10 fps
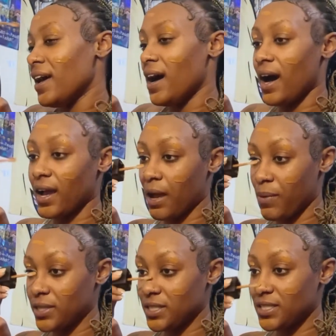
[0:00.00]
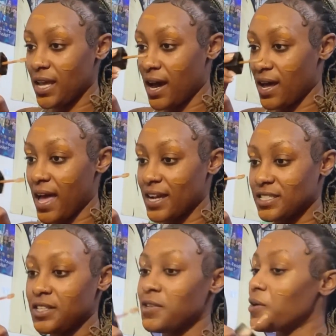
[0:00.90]
I can't wait to see how it
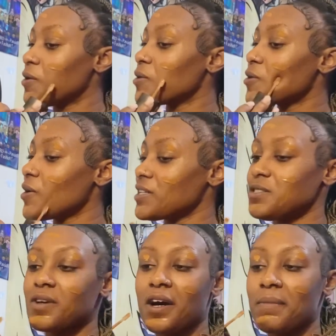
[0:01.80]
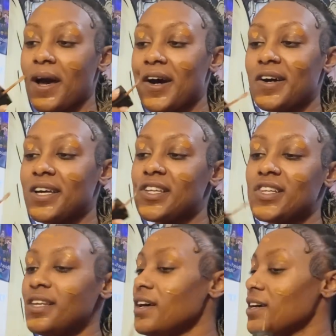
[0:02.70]
actually, you know, going to come out and
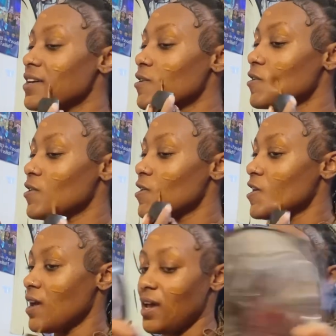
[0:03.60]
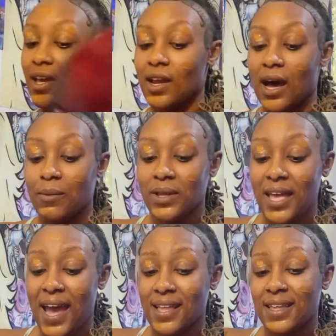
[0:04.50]
look. And I really
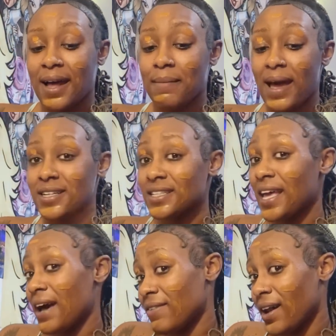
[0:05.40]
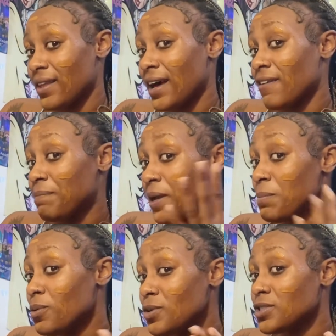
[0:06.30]
hate that I'm actually having a lot of
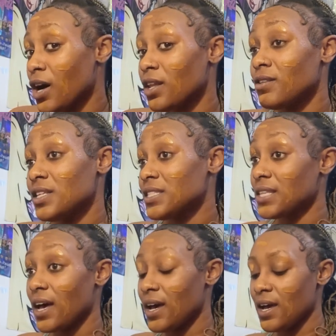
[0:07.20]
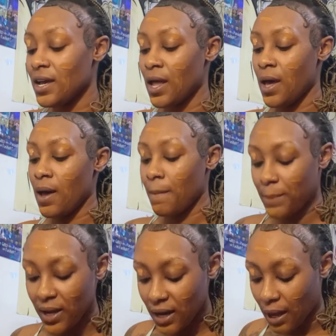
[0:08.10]
pimples all on this side,
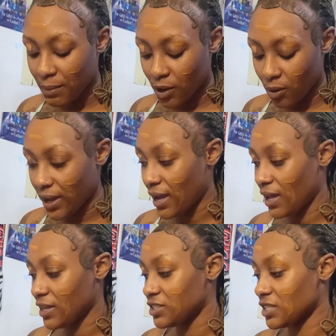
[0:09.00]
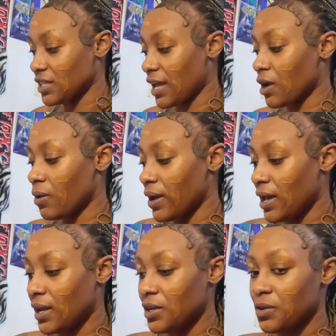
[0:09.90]
but I'm gonna go ahead and just like go
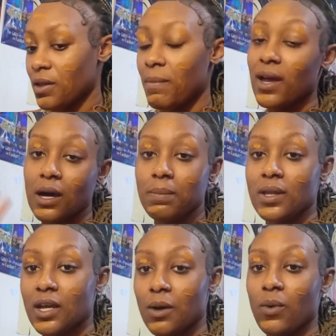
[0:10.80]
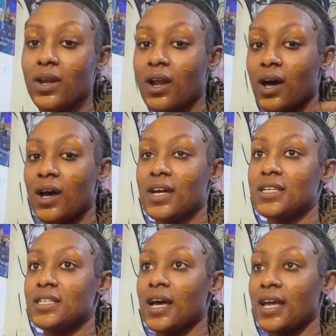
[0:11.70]
ahead and do the makeup look and whatnot,
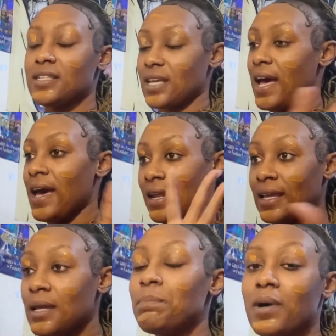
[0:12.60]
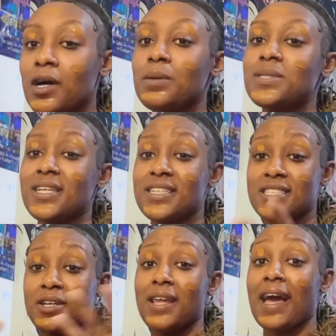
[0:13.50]
because I guess I had heat bumps. It is
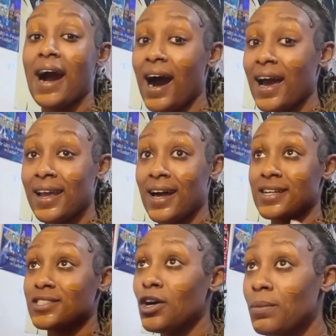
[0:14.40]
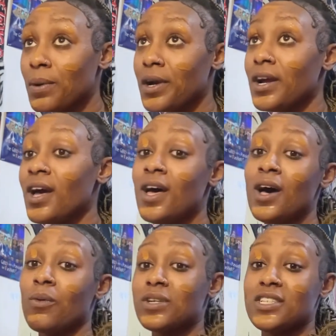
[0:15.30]
still like hot in October,
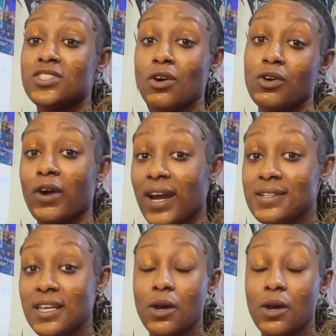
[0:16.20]
which is so crazy.